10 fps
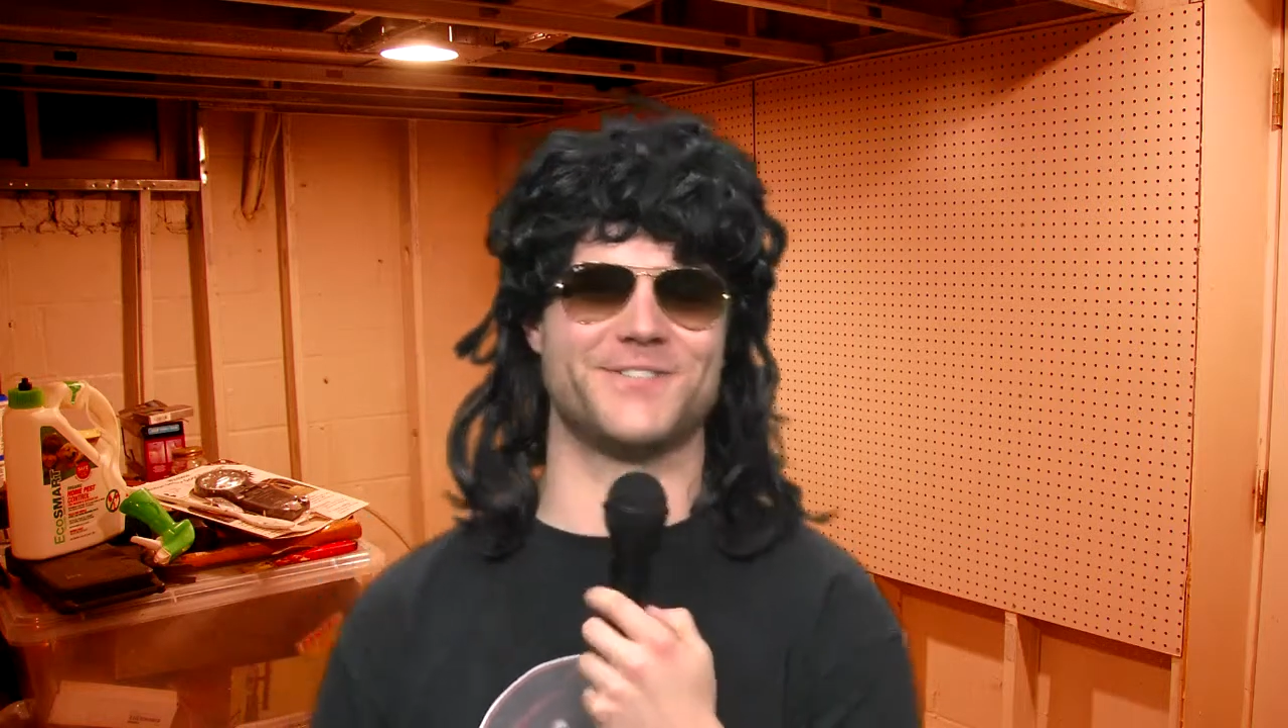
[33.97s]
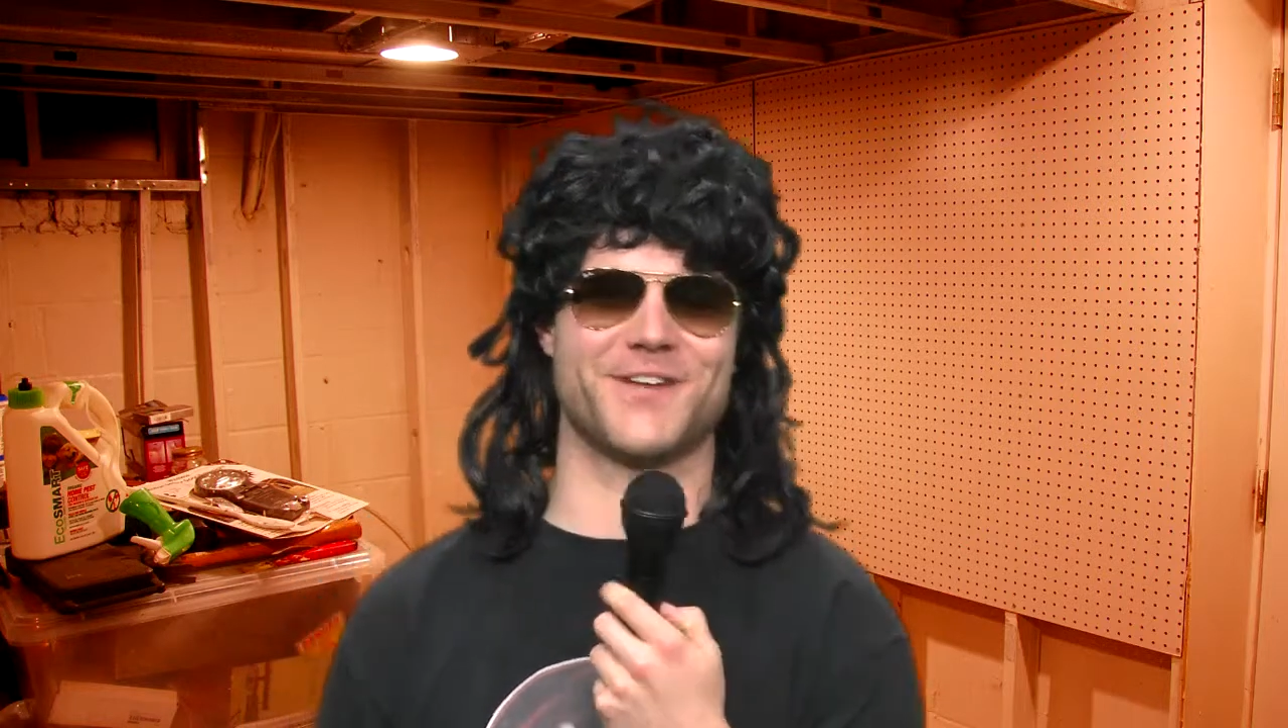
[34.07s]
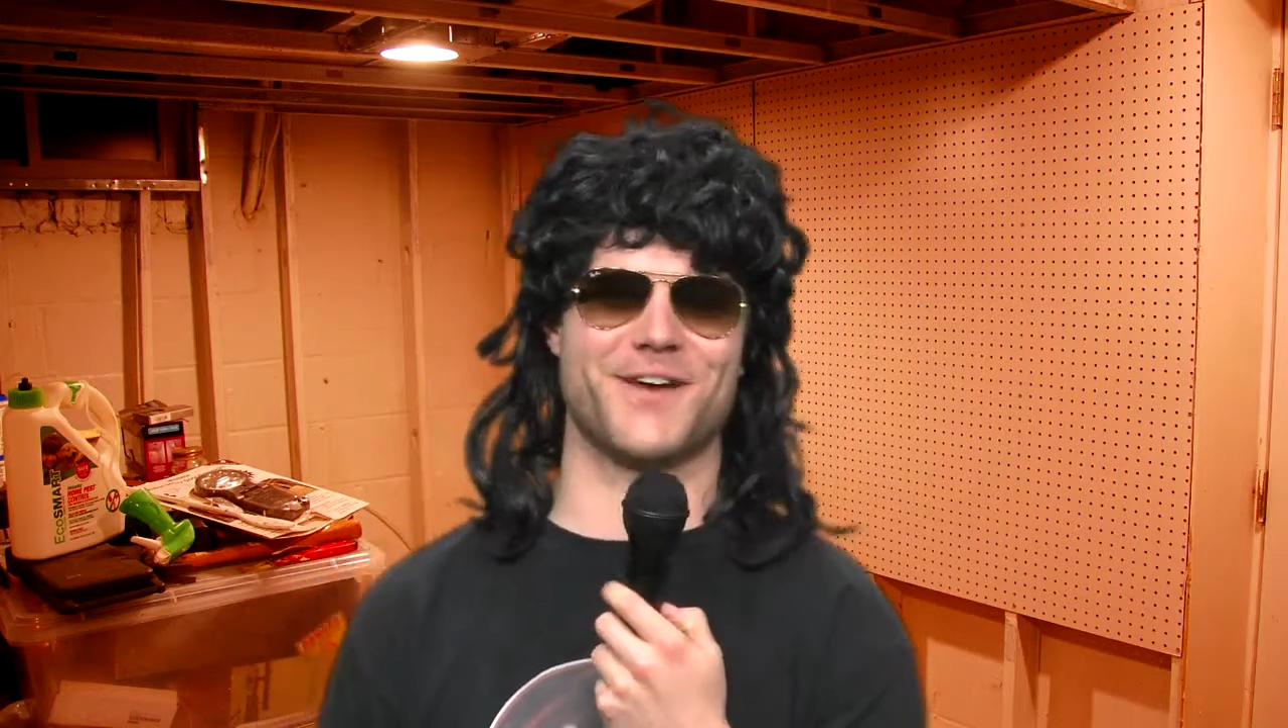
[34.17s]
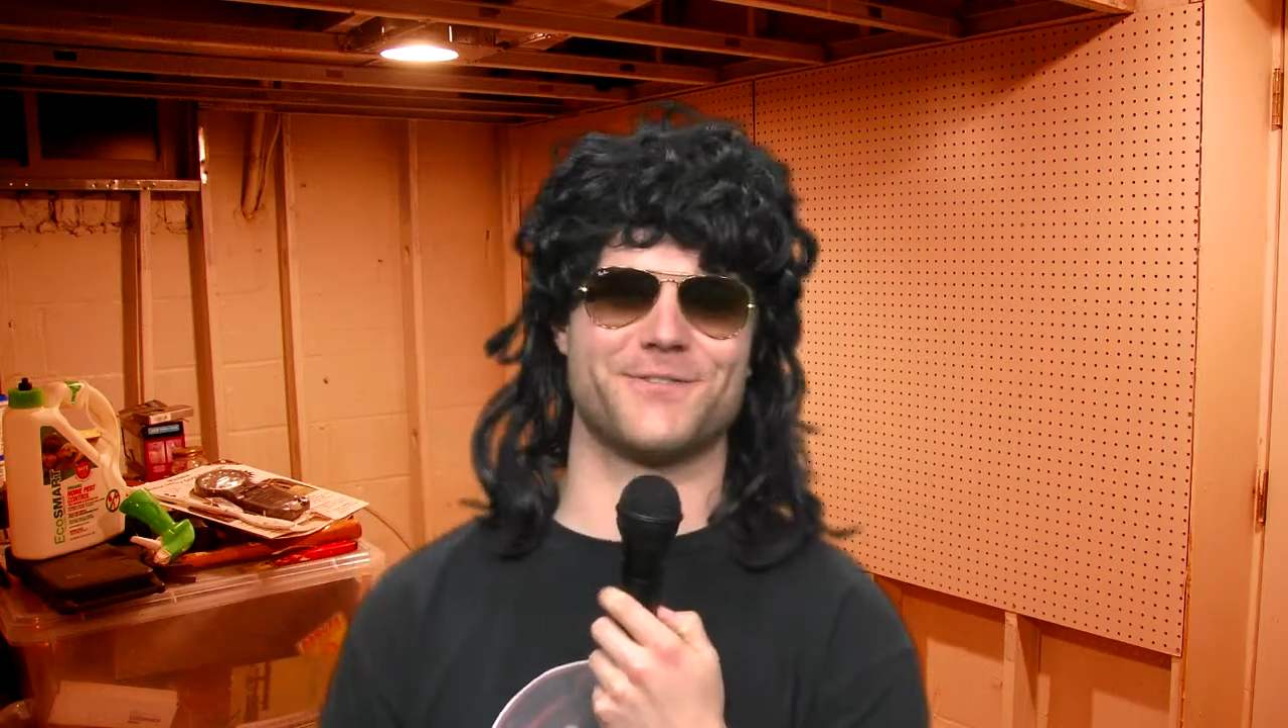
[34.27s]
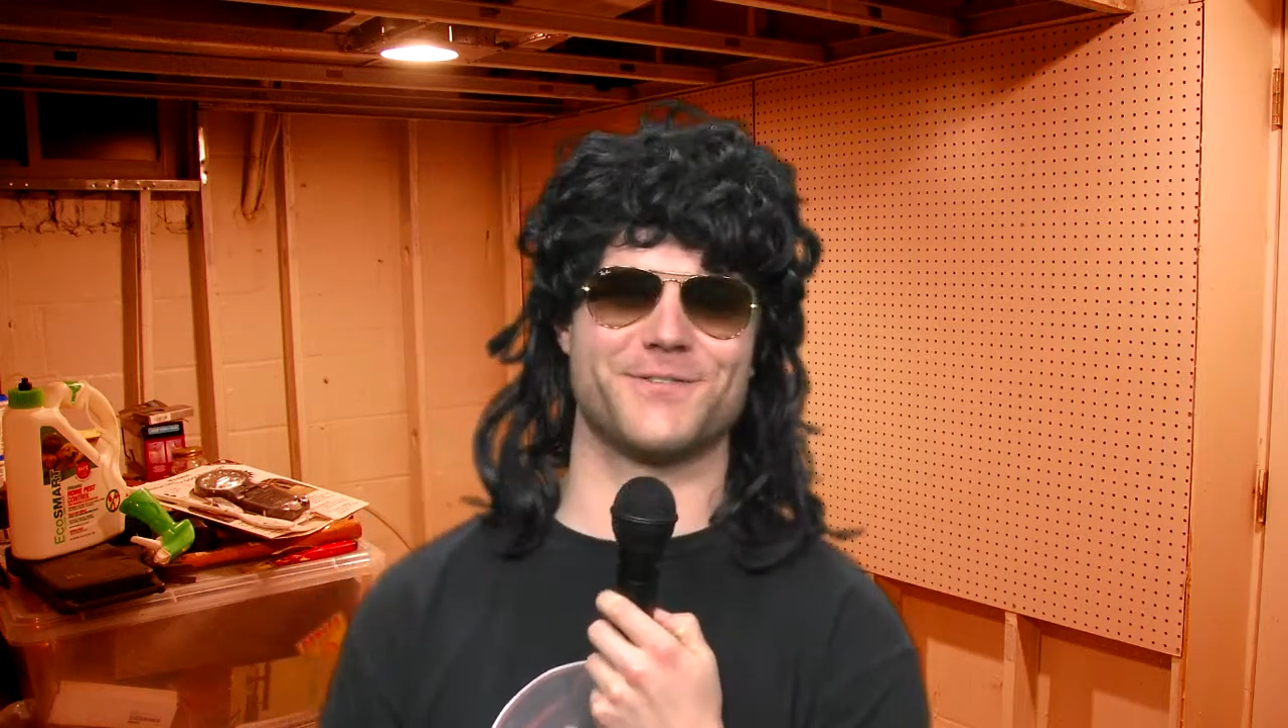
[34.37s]

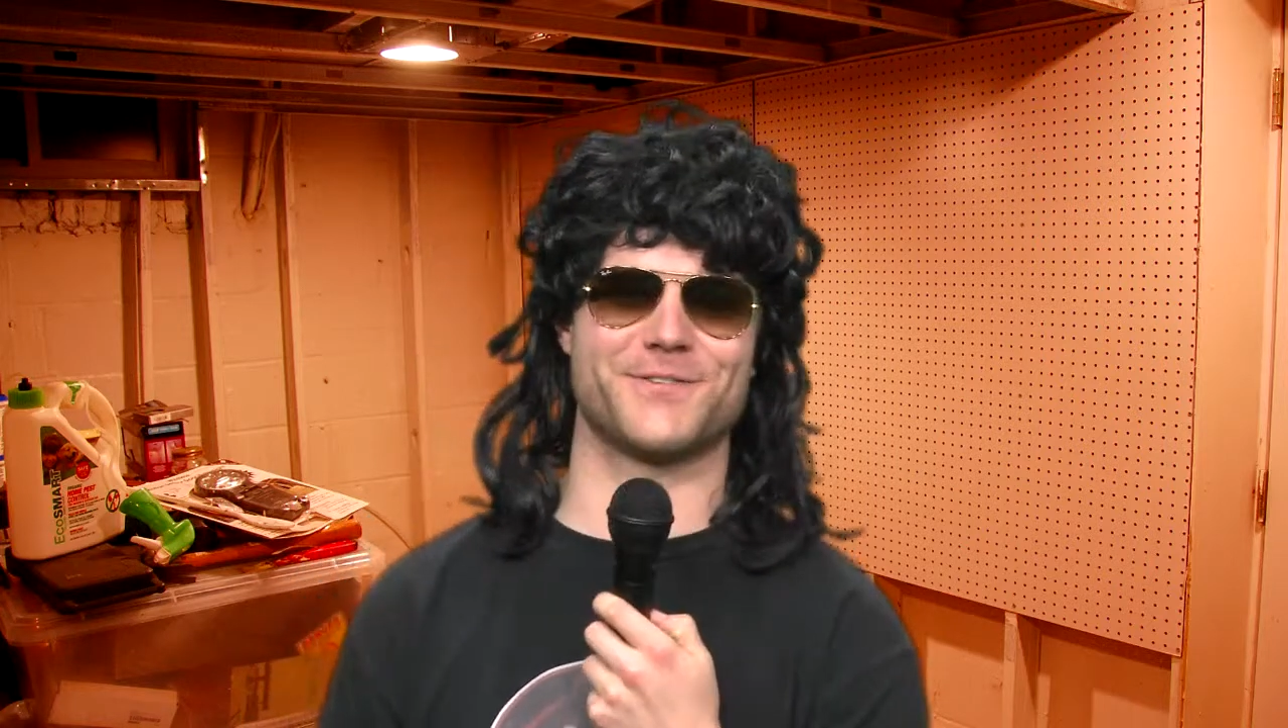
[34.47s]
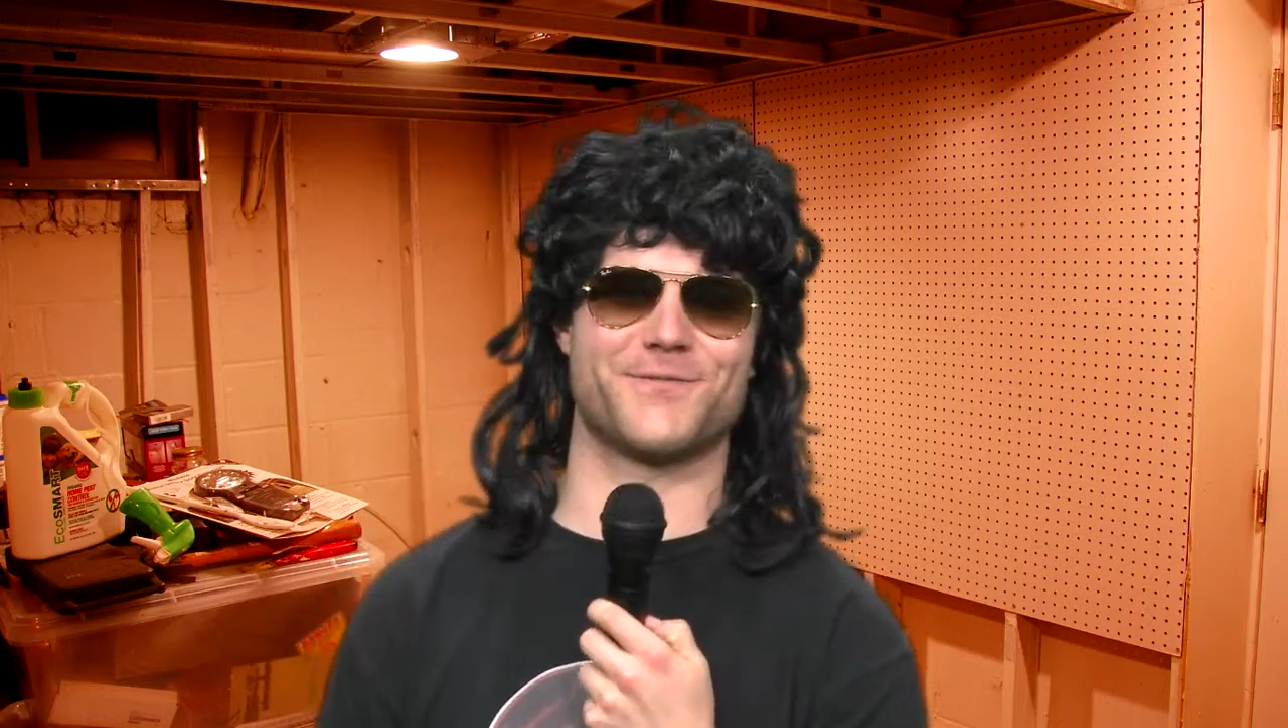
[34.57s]
genres